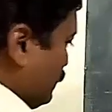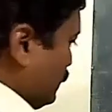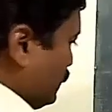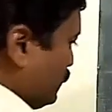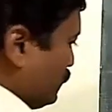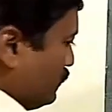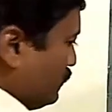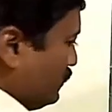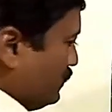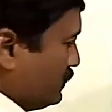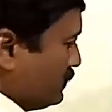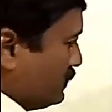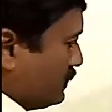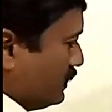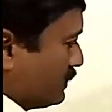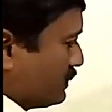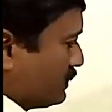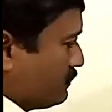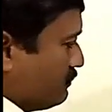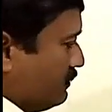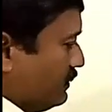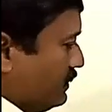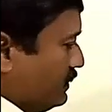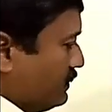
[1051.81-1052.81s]
So this
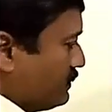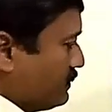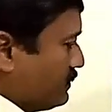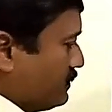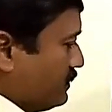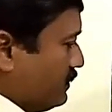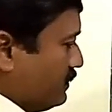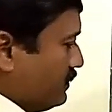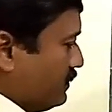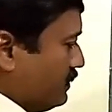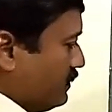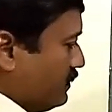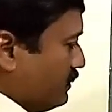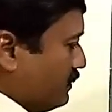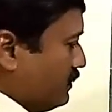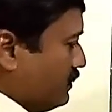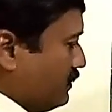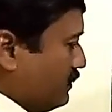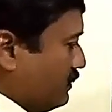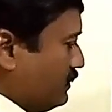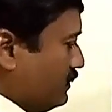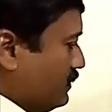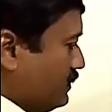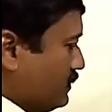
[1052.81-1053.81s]
x1 is
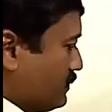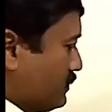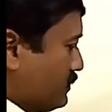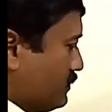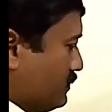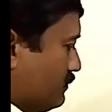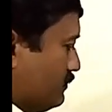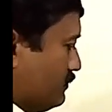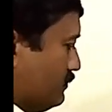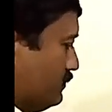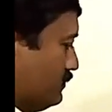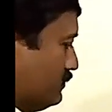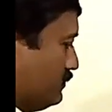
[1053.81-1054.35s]
this.